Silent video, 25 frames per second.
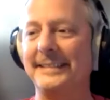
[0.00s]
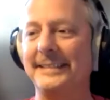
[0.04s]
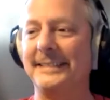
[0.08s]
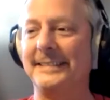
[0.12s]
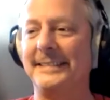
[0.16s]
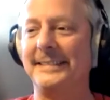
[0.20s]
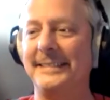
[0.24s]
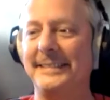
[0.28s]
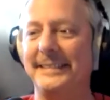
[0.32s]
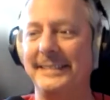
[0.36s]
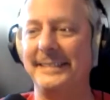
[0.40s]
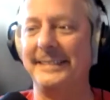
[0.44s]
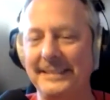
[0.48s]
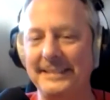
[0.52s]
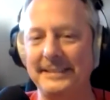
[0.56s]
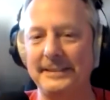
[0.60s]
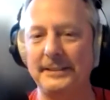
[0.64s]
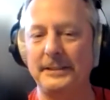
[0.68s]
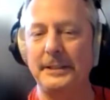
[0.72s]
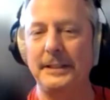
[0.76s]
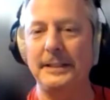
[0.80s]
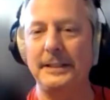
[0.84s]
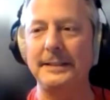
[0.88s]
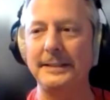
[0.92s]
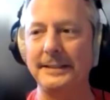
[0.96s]
he's
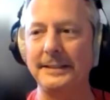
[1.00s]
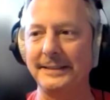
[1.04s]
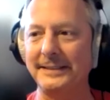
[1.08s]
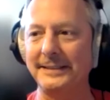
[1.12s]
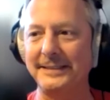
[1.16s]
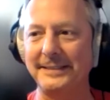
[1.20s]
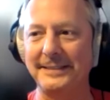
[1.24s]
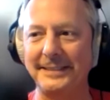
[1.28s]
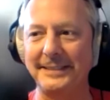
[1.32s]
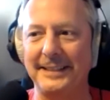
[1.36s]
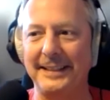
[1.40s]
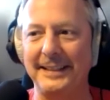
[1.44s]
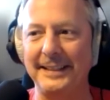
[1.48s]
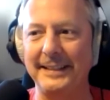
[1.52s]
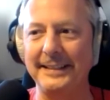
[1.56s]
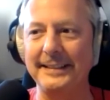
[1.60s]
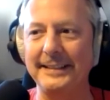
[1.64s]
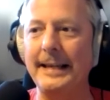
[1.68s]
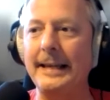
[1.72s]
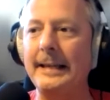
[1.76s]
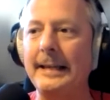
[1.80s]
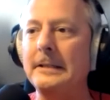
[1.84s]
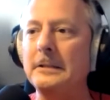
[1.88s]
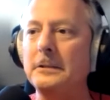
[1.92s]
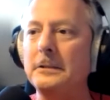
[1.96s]
genius, and
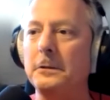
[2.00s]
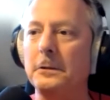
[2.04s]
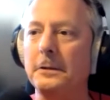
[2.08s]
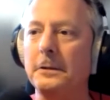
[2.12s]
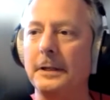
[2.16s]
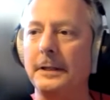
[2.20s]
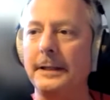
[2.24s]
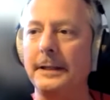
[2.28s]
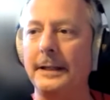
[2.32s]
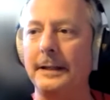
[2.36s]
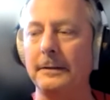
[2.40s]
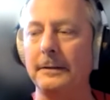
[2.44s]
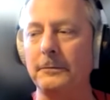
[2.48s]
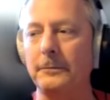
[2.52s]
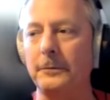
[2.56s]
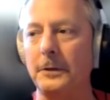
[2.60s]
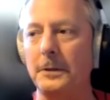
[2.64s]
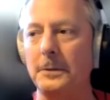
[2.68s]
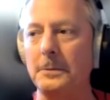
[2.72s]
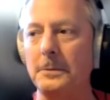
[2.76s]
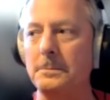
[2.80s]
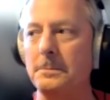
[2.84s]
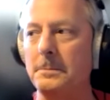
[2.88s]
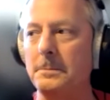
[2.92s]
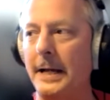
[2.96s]
he's looking at it
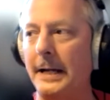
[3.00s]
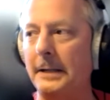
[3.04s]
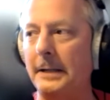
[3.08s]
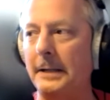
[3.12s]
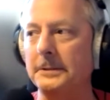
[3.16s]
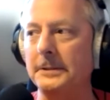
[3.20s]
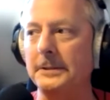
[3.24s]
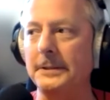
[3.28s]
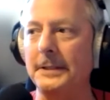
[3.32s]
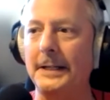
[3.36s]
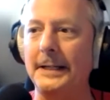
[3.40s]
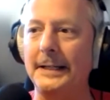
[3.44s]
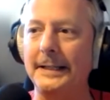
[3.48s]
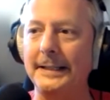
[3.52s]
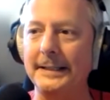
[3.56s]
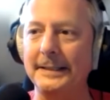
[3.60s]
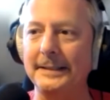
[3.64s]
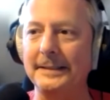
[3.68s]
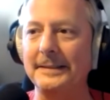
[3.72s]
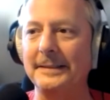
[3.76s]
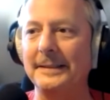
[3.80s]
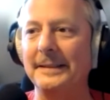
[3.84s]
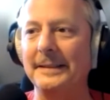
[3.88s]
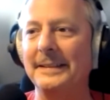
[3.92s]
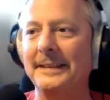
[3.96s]
from
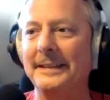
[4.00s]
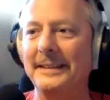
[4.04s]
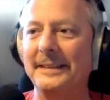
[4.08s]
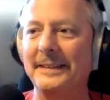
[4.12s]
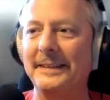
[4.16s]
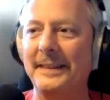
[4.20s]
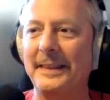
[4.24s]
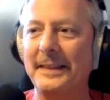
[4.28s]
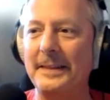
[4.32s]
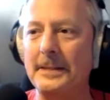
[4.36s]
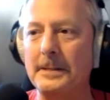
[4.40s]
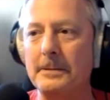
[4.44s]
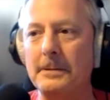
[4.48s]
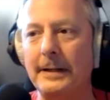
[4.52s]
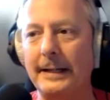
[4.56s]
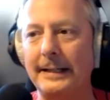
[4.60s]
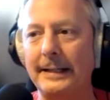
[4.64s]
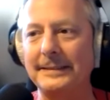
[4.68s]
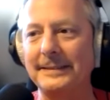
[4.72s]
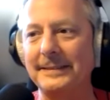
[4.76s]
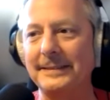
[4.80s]
outside the U.S.